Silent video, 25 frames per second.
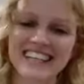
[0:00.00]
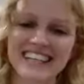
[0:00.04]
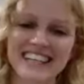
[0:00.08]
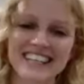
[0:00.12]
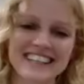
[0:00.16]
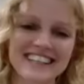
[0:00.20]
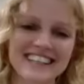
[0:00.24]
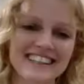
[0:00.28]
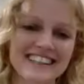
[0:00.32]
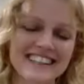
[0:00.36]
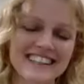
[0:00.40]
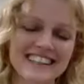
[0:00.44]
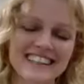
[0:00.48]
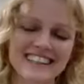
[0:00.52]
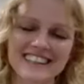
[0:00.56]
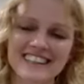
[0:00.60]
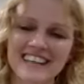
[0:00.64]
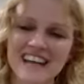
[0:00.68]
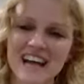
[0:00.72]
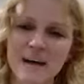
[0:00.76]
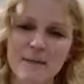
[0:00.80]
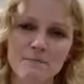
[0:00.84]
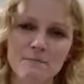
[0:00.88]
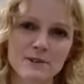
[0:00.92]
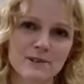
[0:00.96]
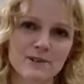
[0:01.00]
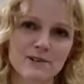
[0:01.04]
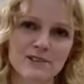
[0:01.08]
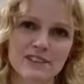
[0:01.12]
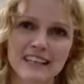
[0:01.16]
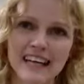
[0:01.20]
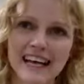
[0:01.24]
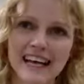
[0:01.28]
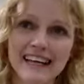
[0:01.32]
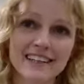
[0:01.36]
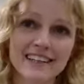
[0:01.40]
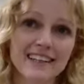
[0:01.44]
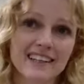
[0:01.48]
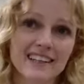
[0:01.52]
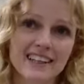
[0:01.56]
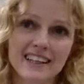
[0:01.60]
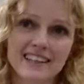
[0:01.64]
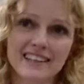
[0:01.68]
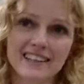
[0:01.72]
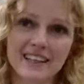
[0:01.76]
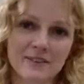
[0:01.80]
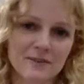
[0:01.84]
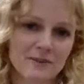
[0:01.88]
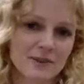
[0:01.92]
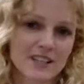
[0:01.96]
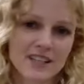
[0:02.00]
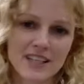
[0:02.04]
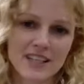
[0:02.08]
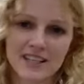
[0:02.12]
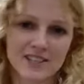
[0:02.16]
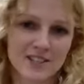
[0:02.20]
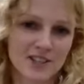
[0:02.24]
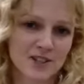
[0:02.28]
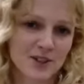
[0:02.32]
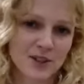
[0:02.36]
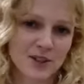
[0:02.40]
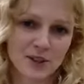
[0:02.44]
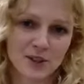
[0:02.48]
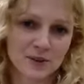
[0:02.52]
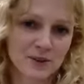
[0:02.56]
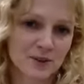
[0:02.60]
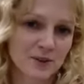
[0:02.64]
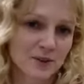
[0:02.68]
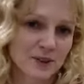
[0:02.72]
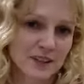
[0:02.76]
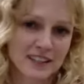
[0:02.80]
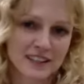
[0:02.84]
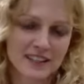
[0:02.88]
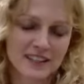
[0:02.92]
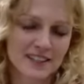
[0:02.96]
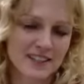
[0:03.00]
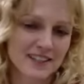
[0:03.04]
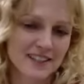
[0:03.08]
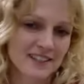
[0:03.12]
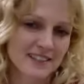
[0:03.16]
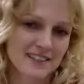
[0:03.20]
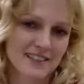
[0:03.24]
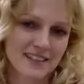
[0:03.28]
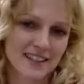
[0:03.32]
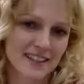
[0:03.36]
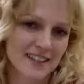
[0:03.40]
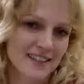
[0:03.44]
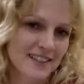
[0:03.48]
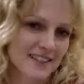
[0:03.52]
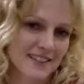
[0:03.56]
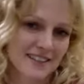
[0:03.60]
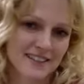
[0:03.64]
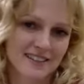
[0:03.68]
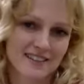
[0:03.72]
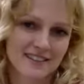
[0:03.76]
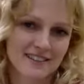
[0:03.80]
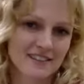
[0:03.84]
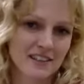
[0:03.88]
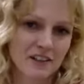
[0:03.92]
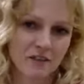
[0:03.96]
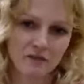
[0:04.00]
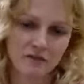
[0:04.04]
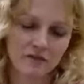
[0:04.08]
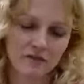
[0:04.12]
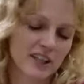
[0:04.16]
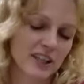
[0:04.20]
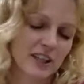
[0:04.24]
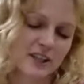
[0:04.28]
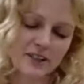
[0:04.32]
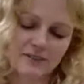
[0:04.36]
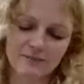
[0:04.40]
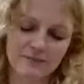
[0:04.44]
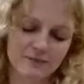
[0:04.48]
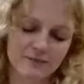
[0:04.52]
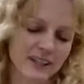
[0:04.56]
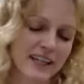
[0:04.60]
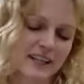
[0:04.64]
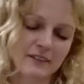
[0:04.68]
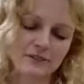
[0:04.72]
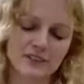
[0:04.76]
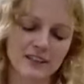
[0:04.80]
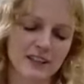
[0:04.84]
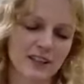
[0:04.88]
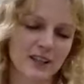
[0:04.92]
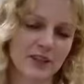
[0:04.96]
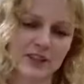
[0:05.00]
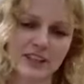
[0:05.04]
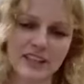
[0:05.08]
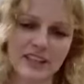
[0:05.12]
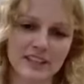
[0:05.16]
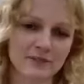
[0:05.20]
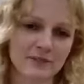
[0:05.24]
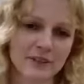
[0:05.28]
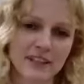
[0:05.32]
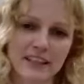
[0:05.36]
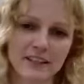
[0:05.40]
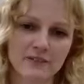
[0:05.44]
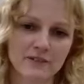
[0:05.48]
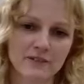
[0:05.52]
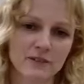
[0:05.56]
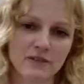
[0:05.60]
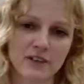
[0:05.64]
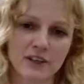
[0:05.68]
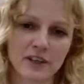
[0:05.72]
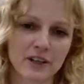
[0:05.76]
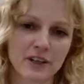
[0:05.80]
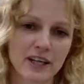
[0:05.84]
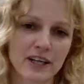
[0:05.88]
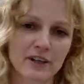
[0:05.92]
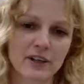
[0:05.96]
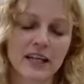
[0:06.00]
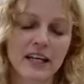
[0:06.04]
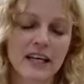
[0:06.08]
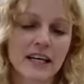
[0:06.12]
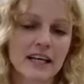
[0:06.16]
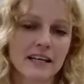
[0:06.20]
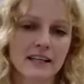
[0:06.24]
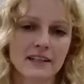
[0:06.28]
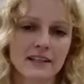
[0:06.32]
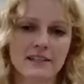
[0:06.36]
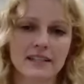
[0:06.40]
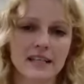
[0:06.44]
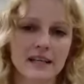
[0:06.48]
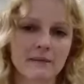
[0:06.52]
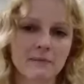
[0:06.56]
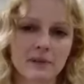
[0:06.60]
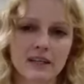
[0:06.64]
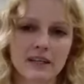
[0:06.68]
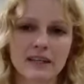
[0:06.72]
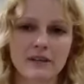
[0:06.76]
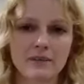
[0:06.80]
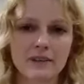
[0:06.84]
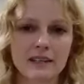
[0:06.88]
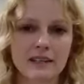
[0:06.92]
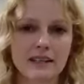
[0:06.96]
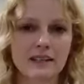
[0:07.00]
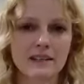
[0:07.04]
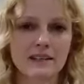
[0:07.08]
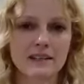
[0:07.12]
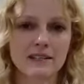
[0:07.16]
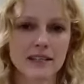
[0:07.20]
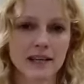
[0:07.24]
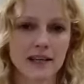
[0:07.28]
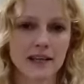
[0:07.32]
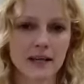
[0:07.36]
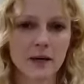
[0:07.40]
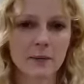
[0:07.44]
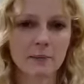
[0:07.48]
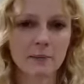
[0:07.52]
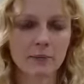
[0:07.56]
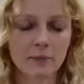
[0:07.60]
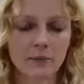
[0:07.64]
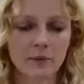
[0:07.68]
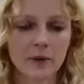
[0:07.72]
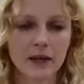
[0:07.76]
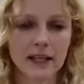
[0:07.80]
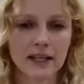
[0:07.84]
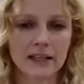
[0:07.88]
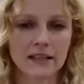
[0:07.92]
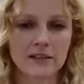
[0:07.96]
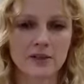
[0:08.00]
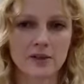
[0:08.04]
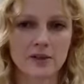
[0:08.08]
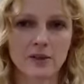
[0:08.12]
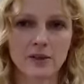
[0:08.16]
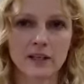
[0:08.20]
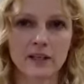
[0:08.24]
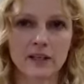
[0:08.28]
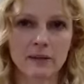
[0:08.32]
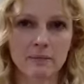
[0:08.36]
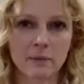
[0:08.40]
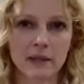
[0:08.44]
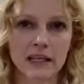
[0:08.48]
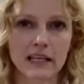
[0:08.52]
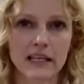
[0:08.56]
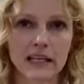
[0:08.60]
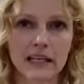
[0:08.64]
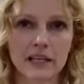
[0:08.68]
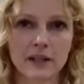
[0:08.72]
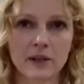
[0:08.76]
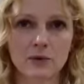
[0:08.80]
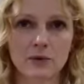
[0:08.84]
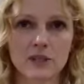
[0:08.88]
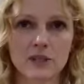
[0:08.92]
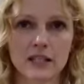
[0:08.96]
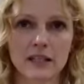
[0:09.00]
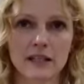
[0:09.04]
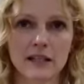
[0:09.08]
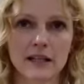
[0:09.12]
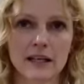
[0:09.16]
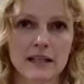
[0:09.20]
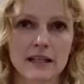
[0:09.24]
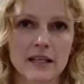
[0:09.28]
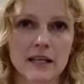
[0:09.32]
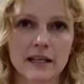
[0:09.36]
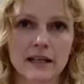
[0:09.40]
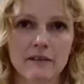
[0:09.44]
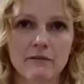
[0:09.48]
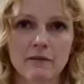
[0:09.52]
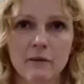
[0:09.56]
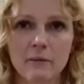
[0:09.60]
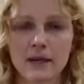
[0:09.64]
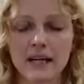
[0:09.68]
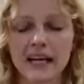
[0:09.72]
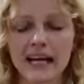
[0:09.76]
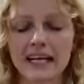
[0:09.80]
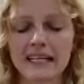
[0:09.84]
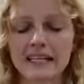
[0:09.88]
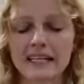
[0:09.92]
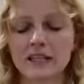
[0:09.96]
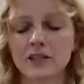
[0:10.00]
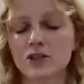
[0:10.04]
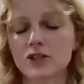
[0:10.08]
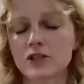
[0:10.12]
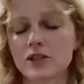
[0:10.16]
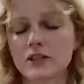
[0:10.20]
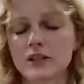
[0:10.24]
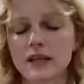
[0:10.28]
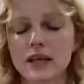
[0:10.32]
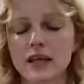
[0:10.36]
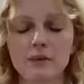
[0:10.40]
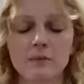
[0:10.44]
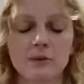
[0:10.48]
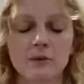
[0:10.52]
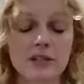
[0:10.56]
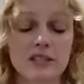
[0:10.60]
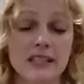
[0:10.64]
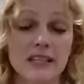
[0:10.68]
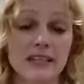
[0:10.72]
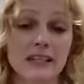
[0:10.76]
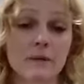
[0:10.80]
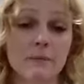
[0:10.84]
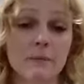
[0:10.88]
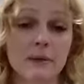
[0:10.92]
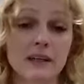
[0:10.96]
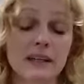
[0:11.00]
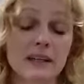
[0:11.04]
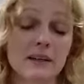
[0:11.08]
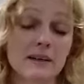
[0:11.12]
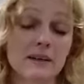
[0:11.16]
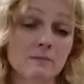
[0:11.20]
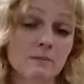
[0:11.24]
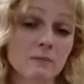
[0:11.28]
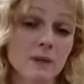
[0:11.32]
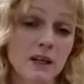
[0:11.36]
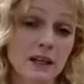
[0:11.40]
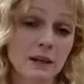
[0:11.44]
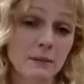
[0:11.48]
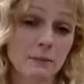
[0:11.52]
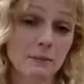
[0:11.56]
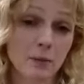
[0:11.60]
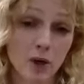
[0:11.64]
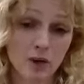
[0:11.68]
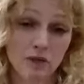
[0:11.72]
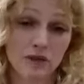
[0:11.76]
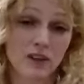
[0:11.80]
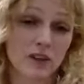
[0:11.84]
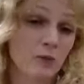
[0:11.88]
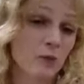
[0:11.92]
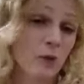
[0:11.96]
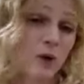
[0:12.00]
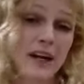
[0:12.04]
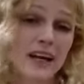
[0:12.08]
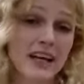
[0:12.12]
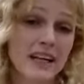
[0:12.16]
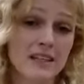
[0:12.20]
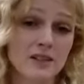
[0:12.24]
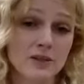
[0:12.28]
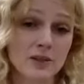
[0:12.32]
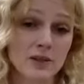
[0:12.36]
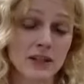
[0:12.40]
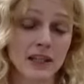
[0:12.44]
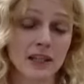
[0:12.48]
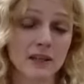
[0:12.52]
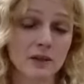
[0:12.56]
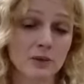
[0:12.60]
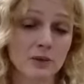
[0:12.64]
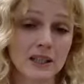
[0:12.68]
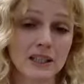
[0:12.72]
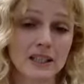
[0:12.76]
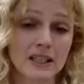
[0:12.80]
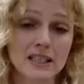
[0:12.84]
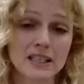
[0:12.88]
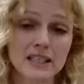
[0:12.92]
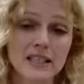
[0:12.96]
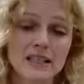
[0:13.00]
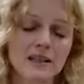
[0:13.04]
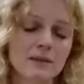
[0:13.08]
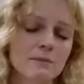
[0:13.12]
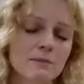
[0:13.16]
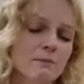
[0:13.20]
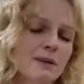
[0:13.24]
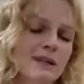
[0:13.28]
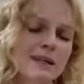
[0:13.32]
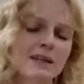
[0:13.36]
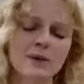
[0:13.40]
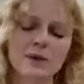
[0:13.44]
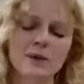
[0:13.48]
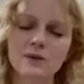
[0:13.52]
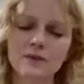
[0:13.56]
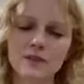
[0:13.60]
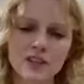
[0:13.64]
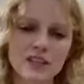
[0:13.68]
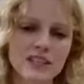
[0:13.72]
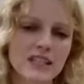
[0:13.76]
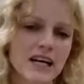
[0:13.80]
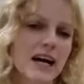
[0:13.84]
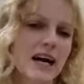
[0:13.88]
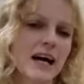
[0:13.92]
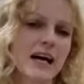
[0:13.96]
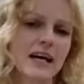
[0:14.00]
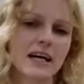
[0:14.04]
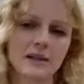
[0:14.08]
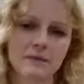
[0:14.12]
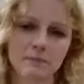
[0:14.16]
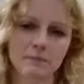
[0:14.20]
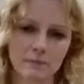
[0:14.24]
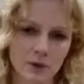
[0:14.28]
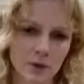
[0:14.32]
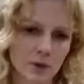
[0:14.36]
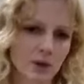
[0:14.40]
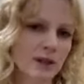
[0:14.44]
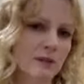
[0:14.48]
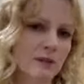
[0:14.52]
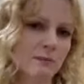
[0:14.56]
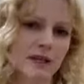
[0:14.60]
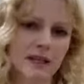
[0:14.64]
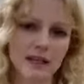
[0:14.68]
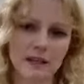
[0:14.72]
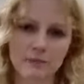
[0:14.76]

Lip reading: it, absolutely. Anything that's new is you know, we have to learn it, we have to figure it out. Same thing with the setup, right? So in the beginning you said, like, not everybody has their camera set up in a perfect way so that you can see them, but over time you can make